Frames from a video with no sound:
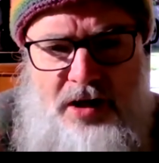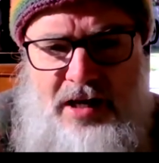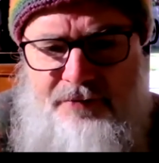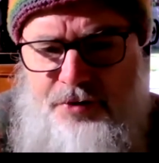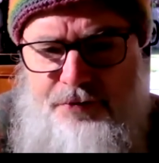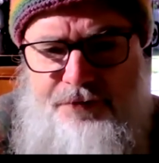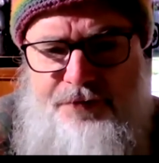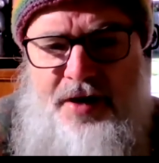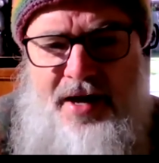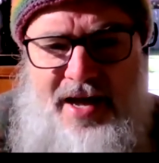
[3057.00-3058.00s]
I love you
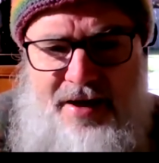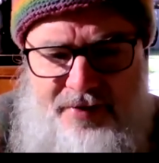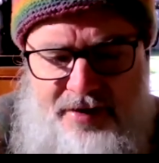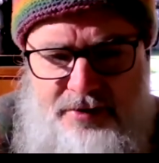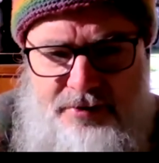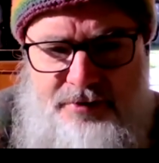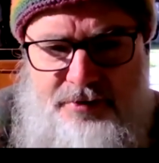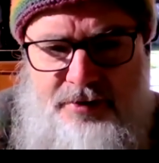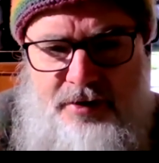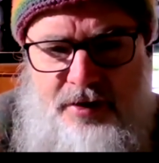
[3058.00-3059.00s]
forever.
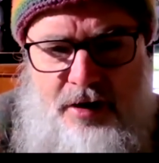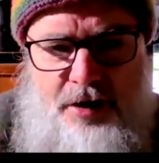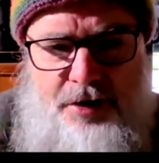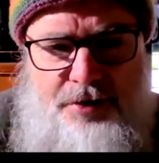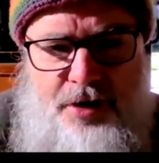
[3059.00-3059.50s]
I